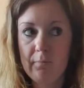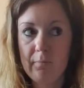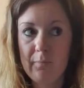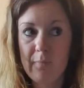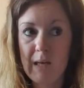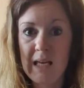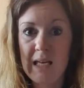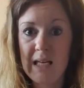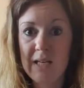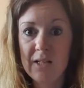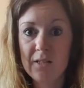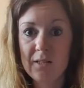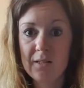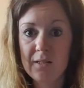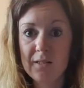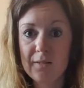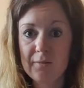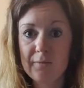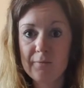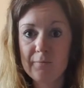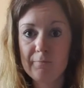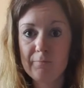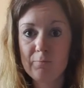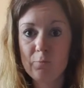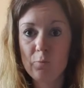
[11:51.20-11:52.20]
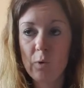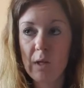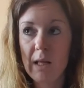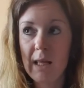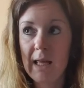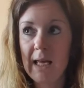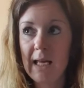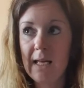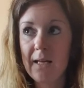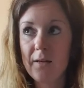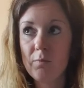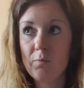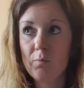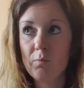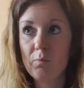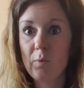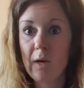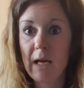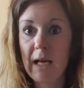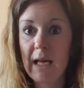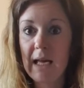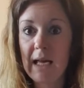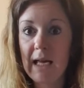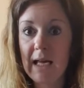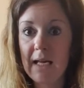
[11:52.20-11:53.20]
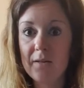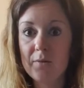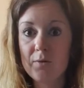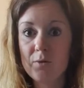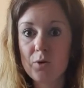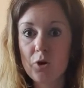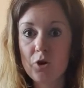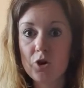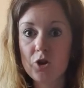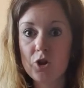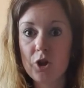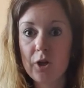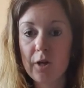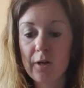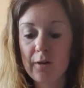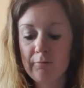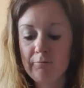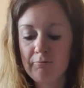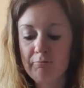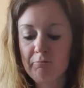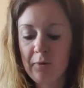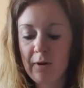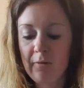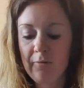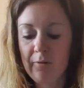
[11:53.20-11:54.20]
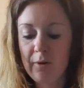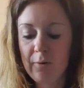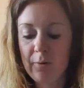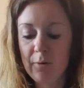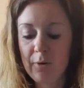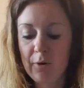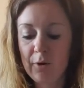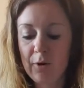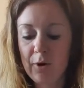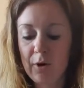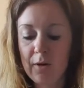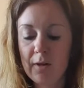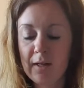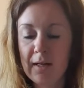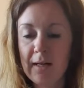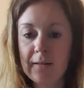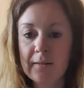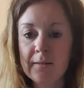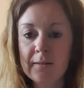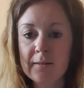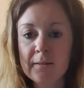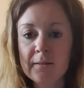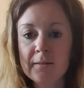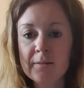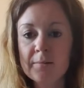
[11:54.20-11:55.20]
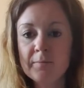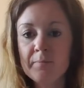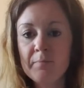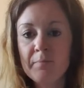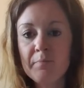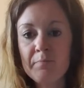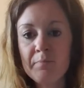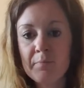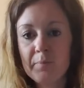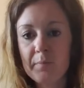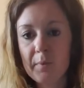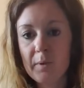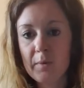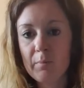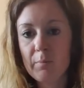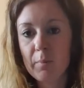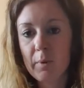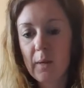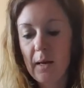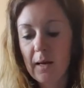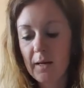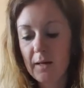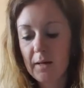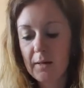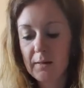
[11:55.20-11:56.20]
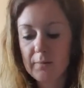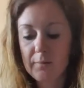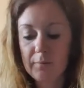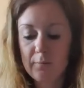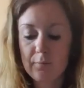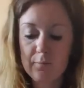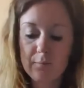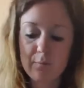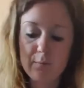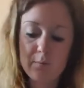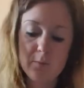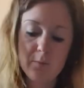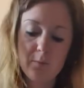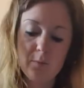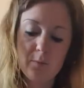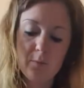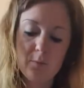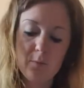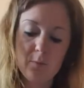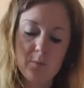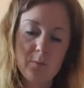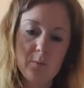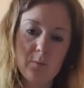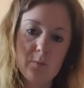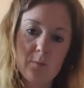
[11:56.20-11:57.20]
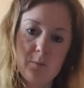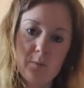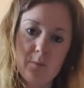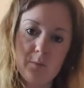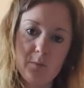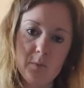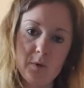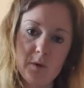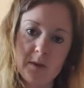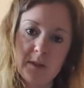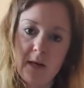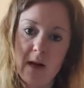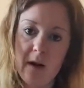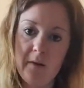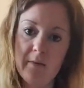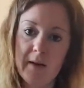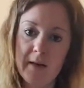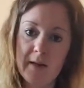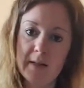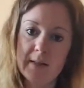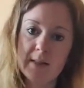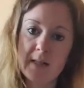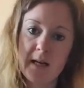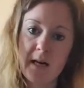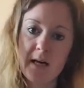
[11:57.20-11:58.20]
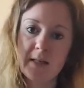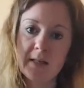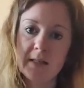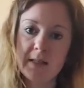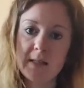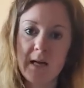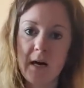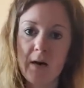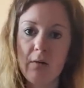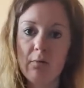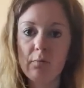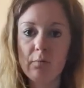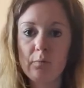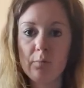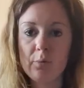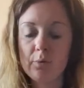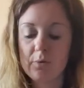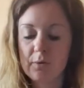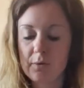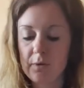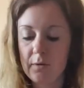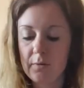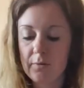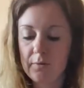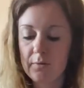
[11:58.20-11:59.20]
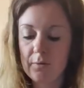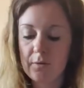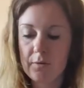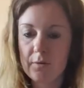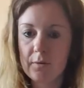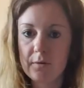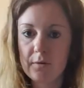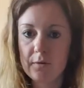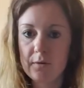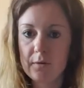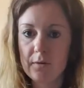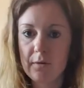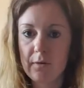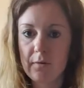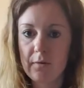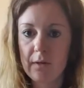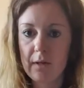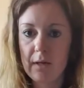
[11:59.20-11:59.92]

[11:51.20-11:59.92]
penis, willy, winky, dodger, whatever you want to call it, like directs kind of down but to the front, so a bit